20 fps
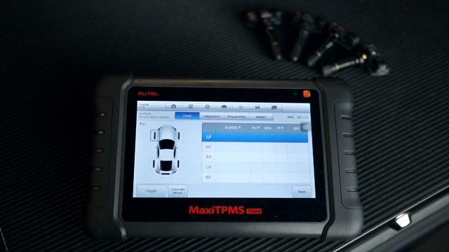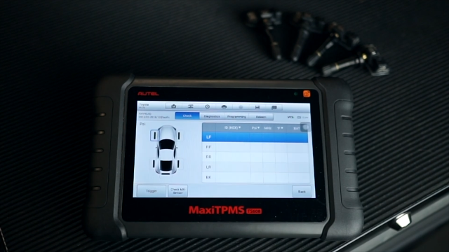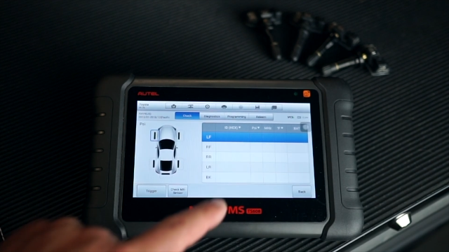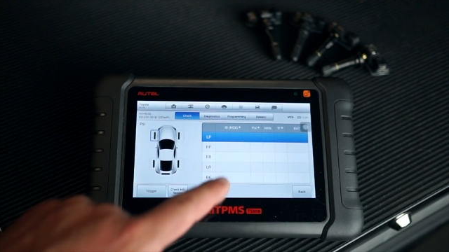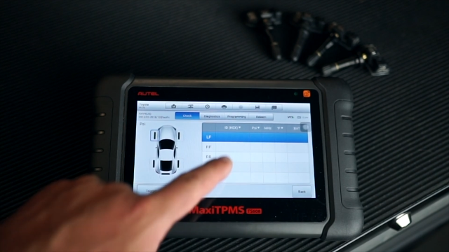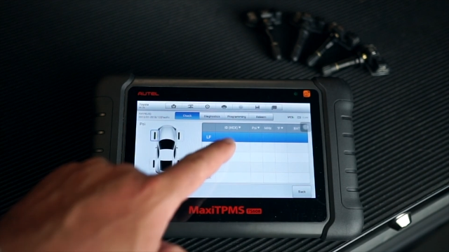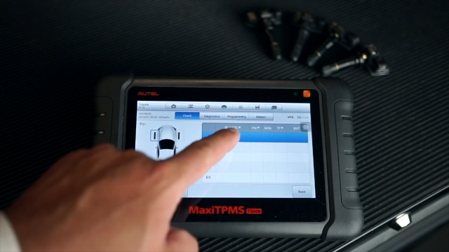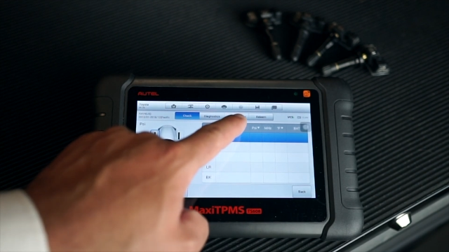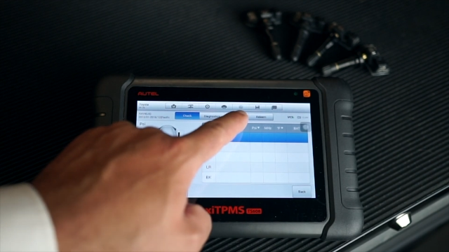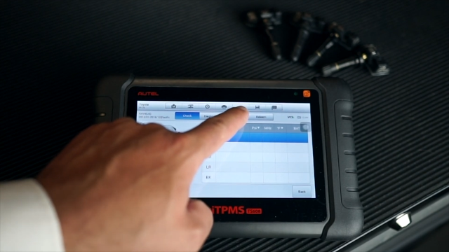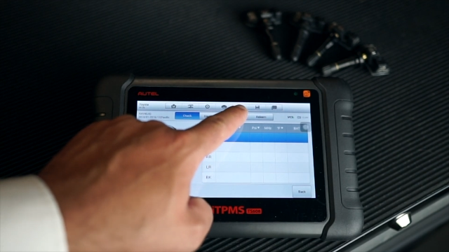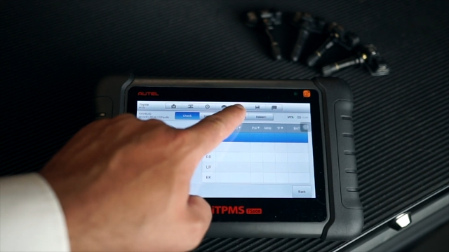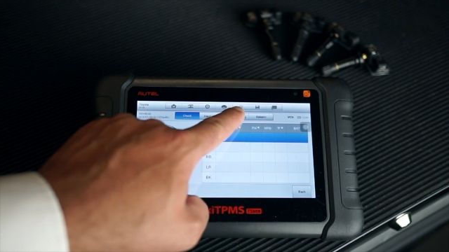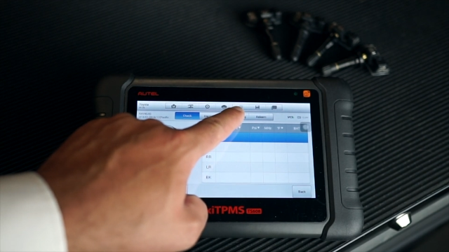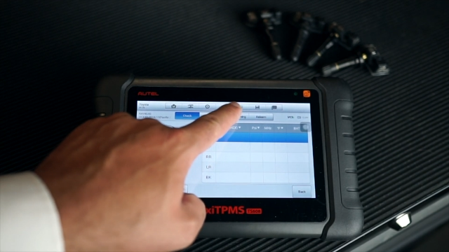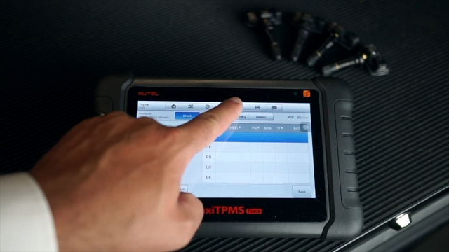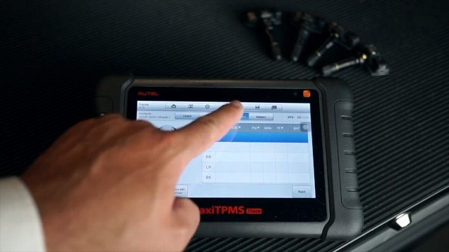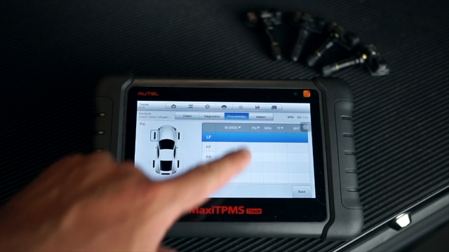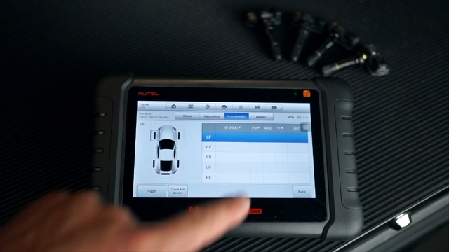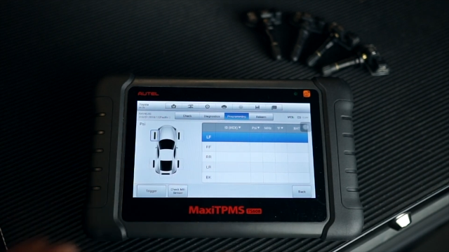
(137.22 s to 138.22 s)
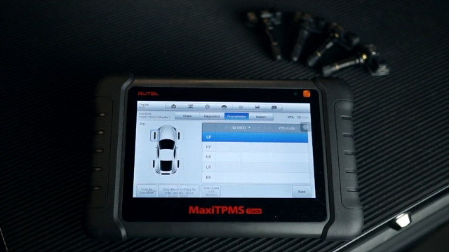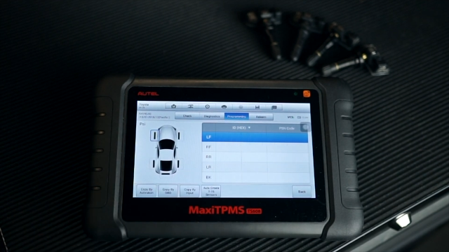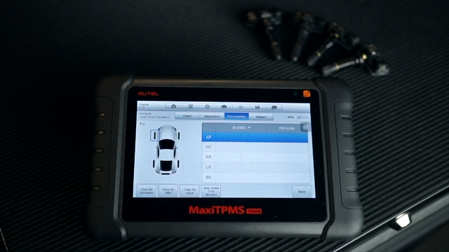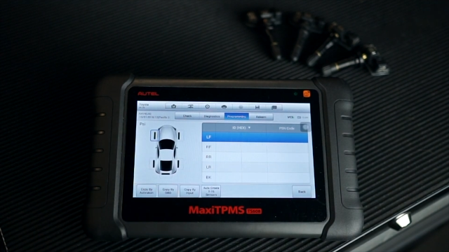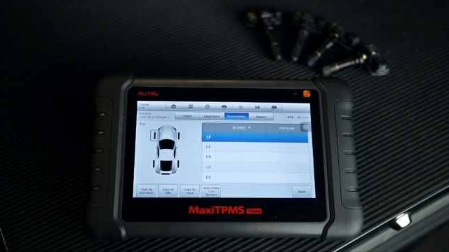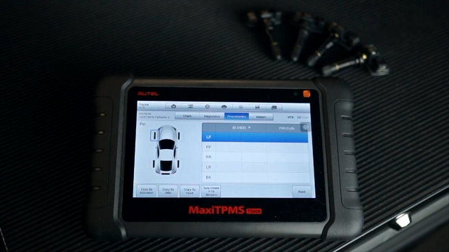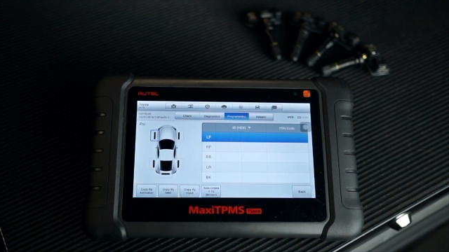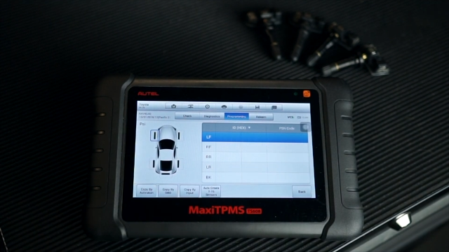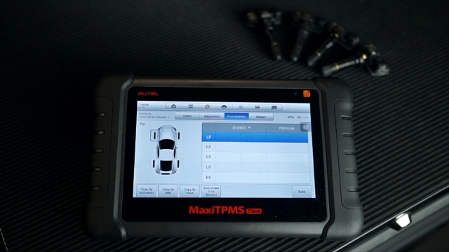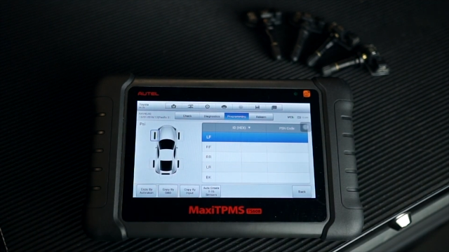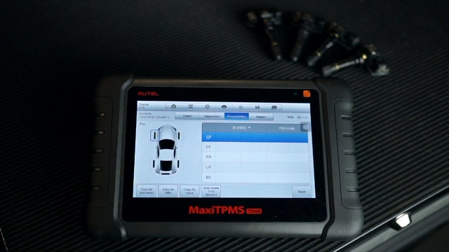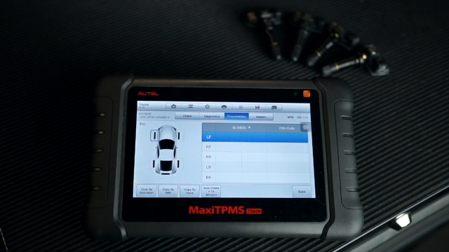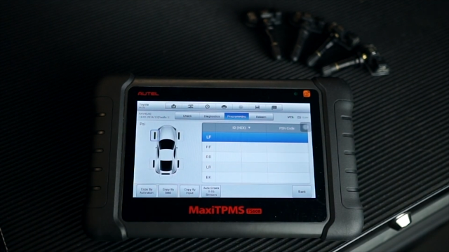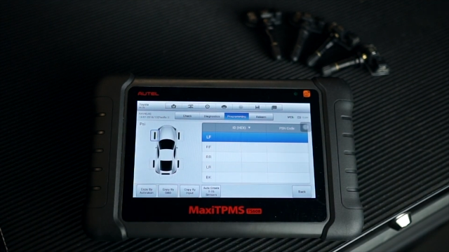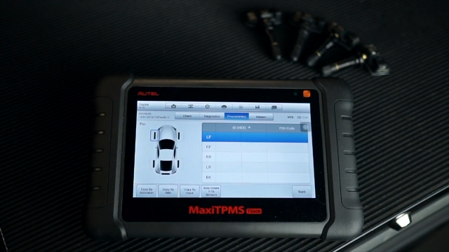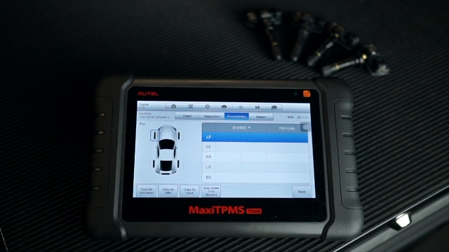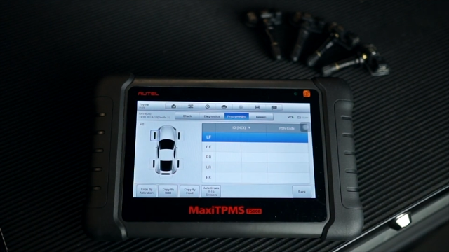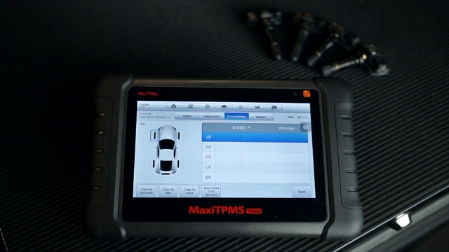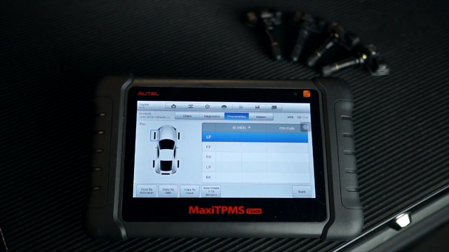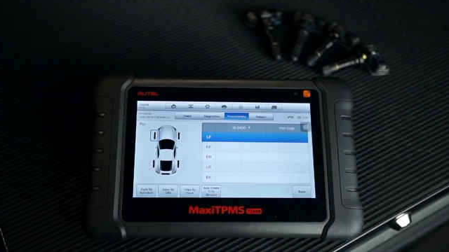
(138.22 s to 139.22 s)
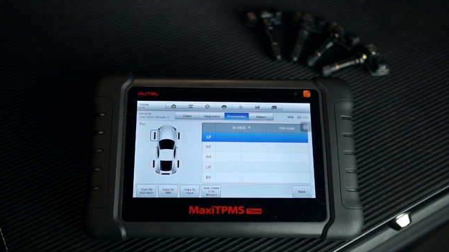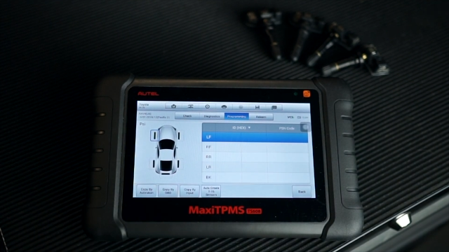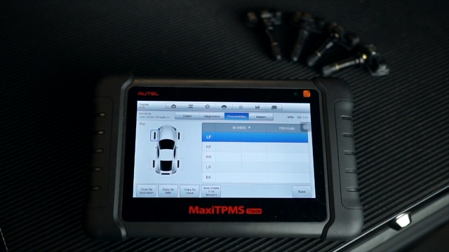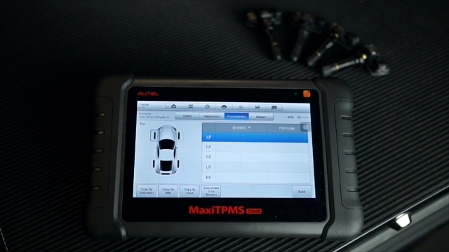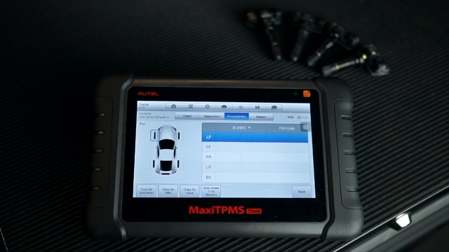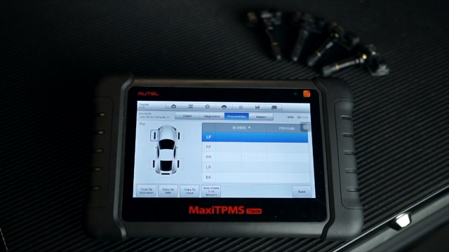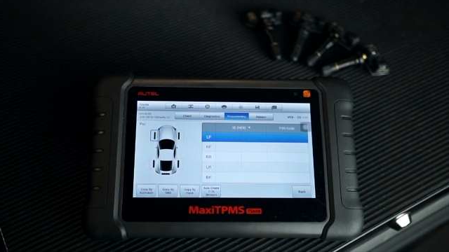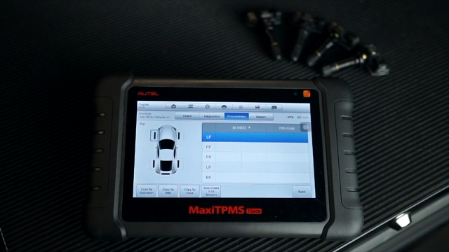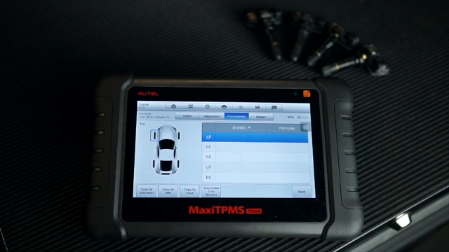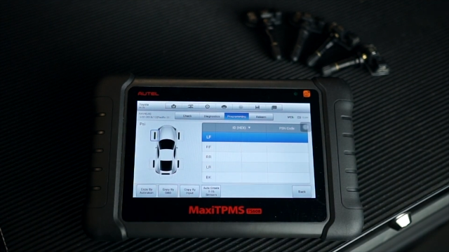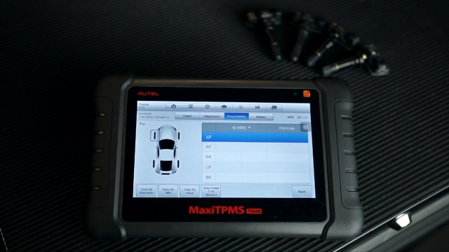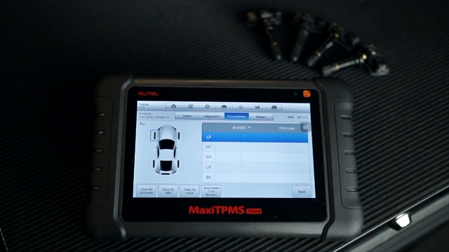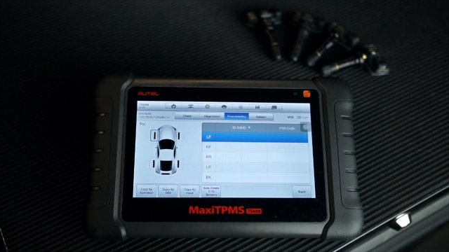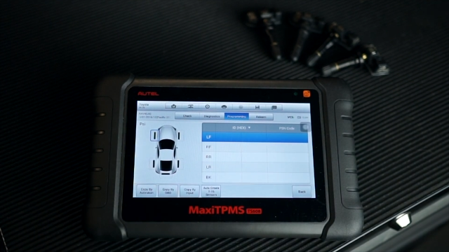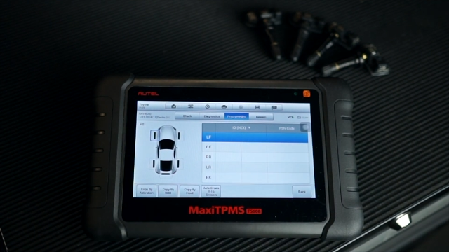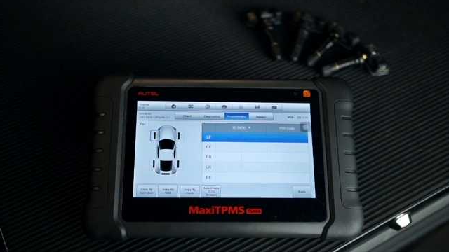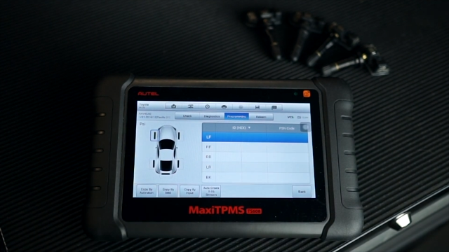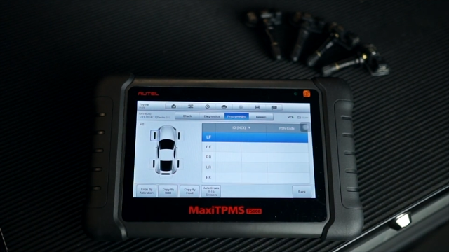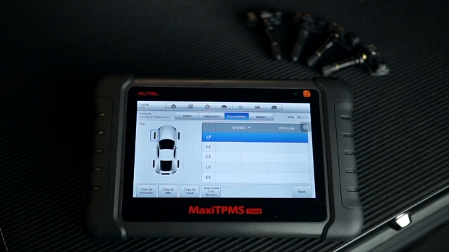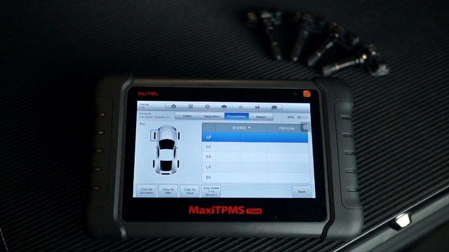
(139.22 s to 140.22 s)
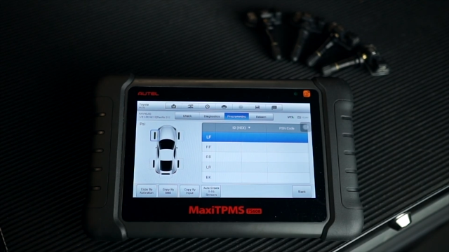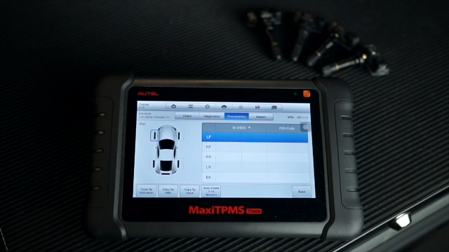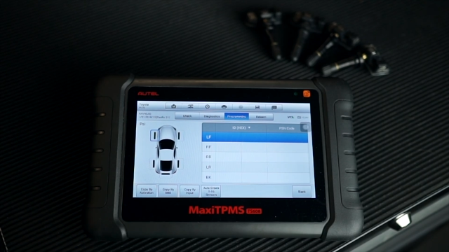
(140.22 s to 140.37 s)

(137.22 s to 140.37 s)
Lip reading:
[unreadable: no face in view]